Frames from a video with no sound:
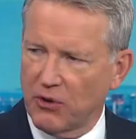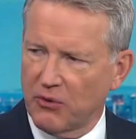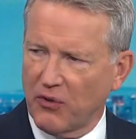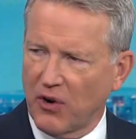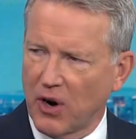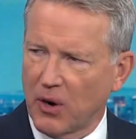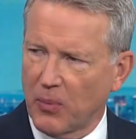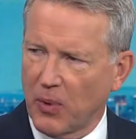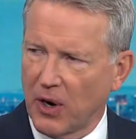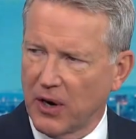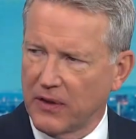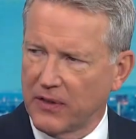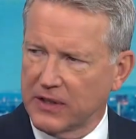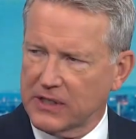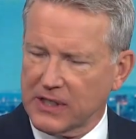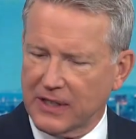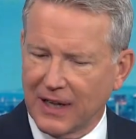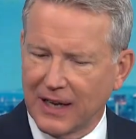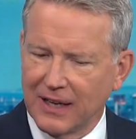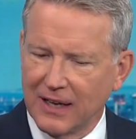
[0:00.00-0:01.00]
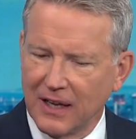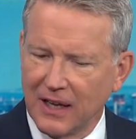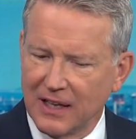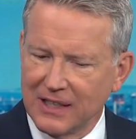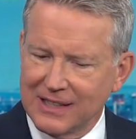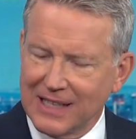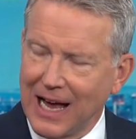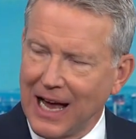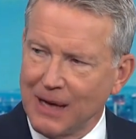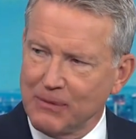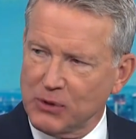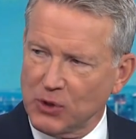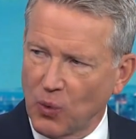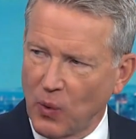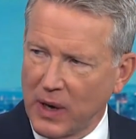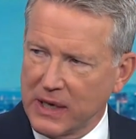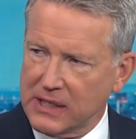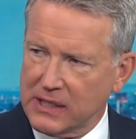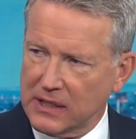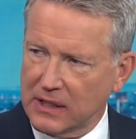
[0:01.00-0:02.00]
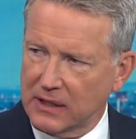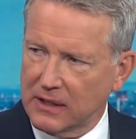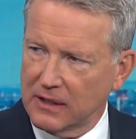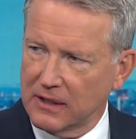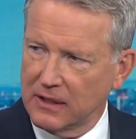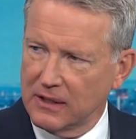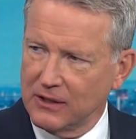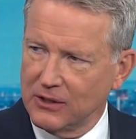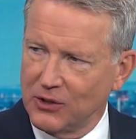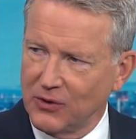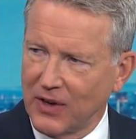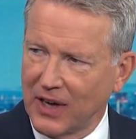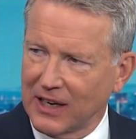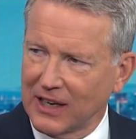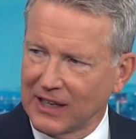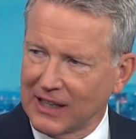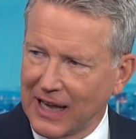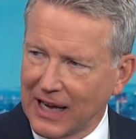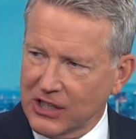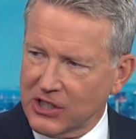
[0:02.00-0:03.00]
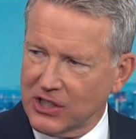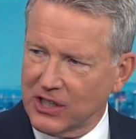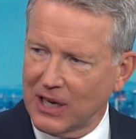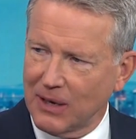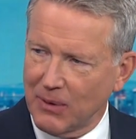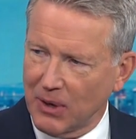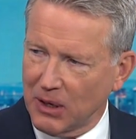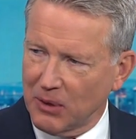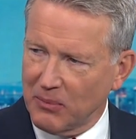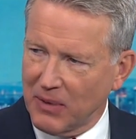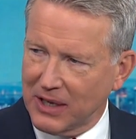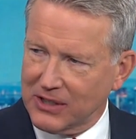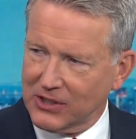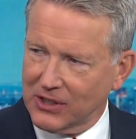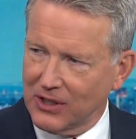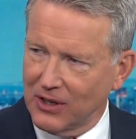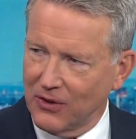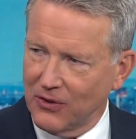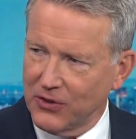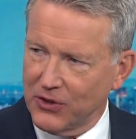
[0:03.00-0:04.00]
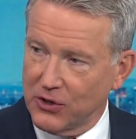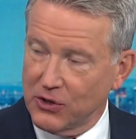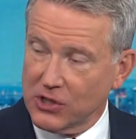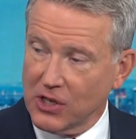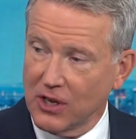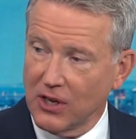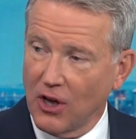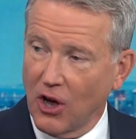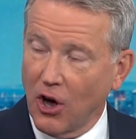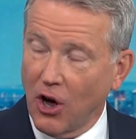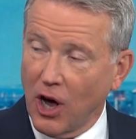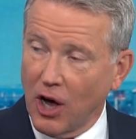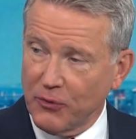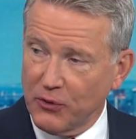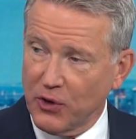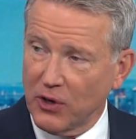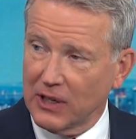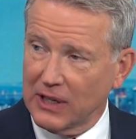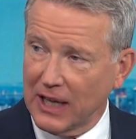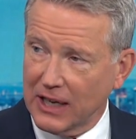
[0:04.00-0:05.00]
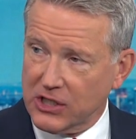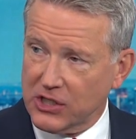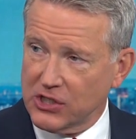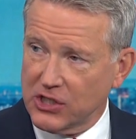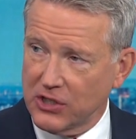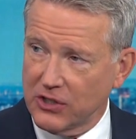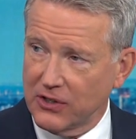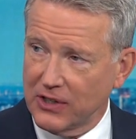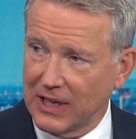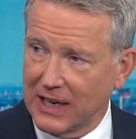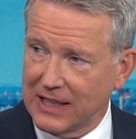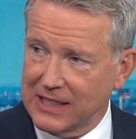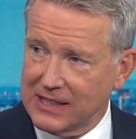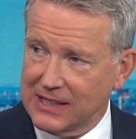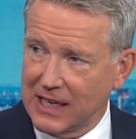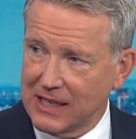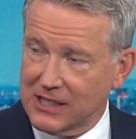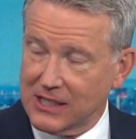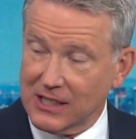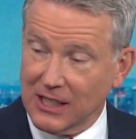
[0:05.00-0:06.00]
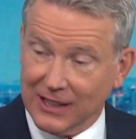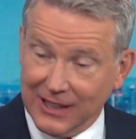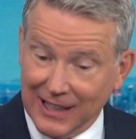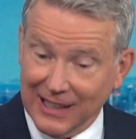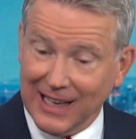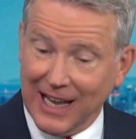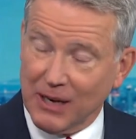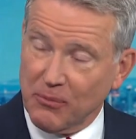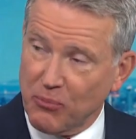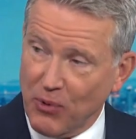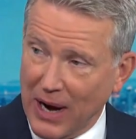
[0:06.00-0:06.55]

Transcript: they're far apart and things like that. Time's a wasting. You've got an election coming in Mexico. There's off year elections here in the United States. It's a little like